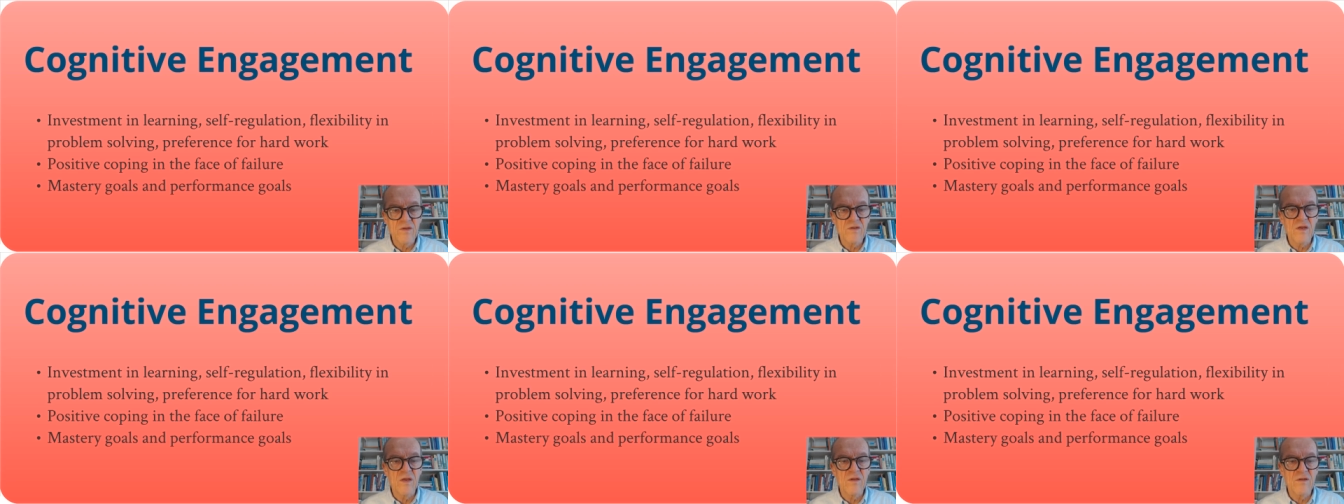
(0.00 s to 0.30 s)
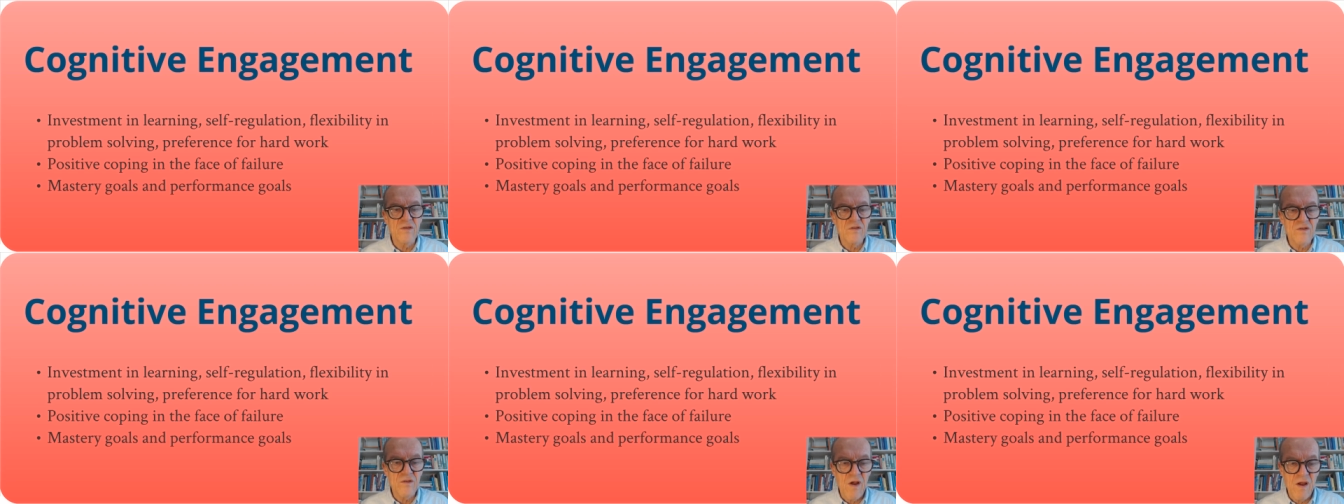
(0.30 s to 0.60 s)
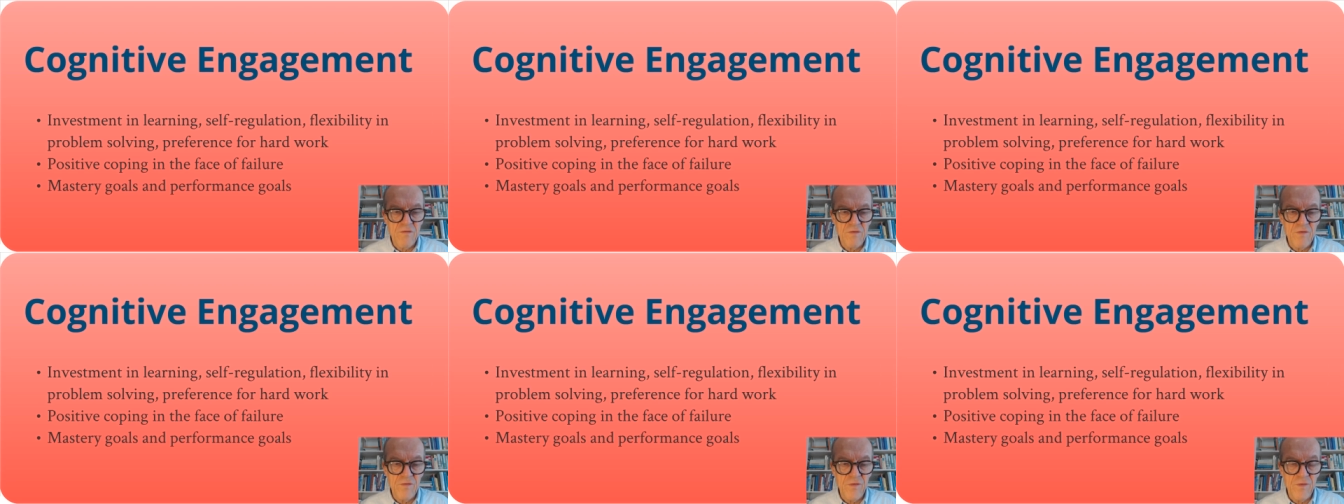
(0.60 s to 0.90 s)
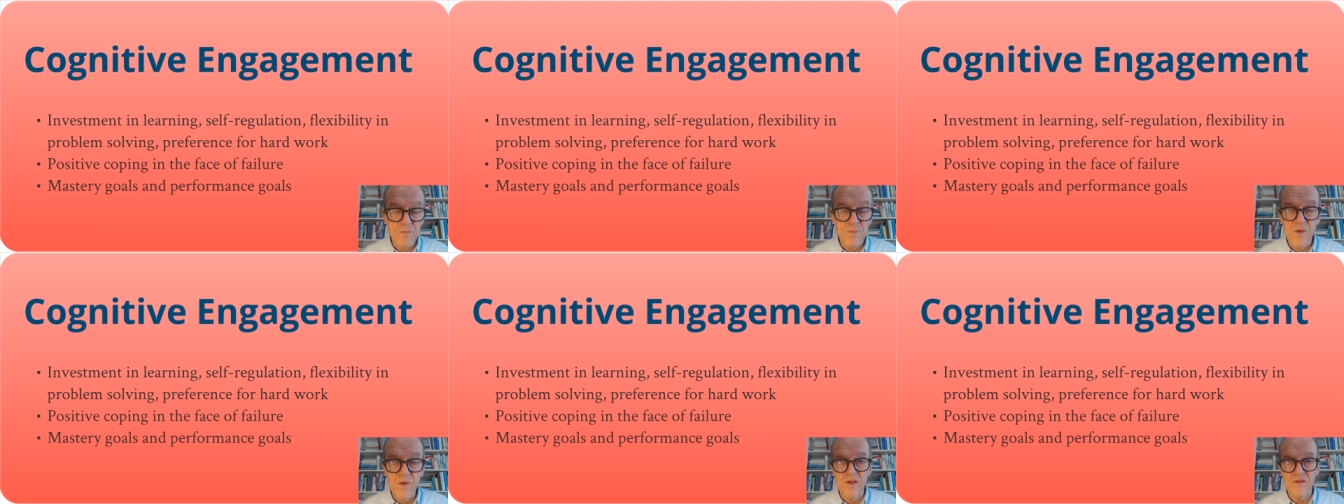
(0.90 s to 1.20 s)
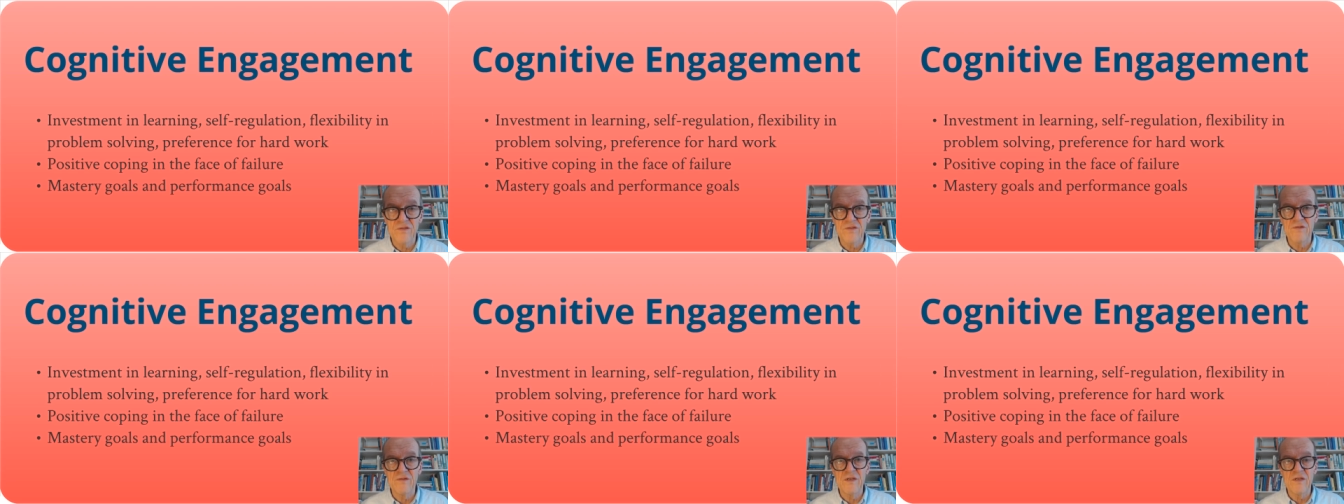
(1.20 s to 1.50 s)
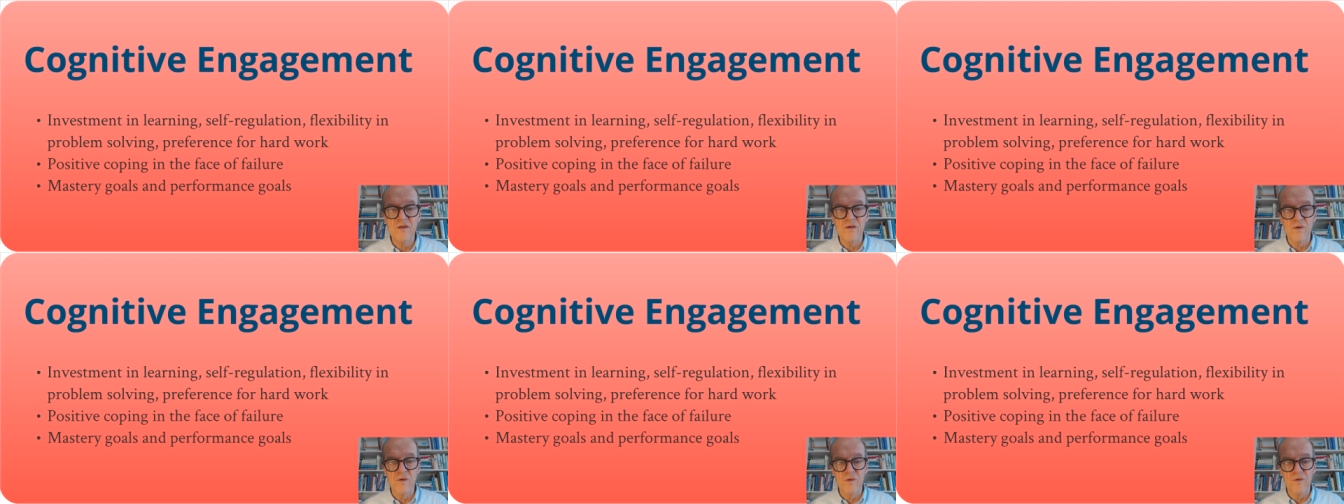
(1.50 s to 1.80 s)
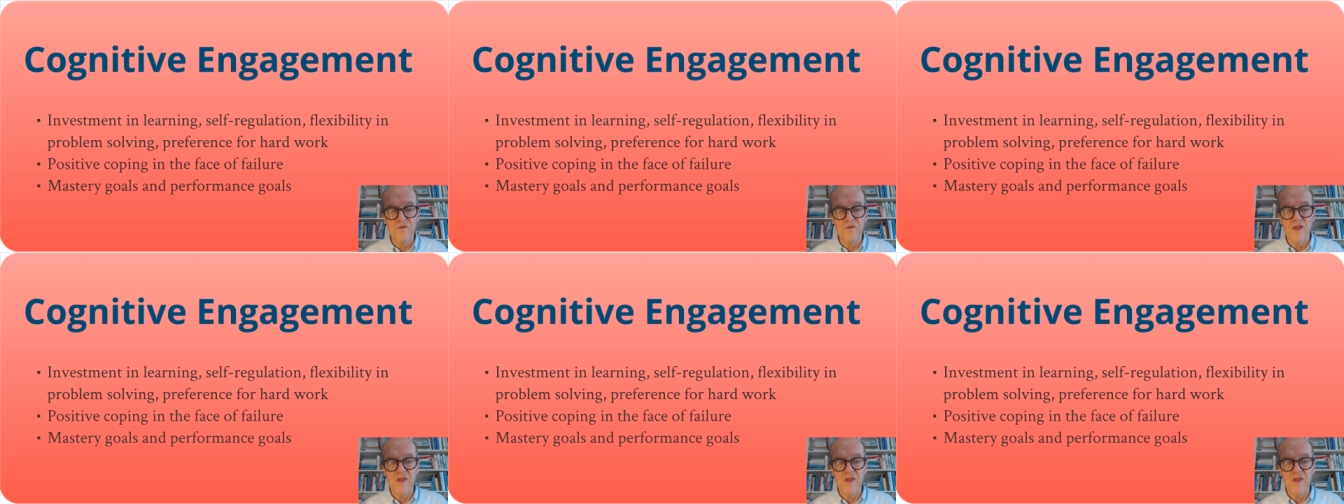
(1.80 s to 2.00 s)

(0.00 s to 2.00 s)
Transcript: striving for mastery goals and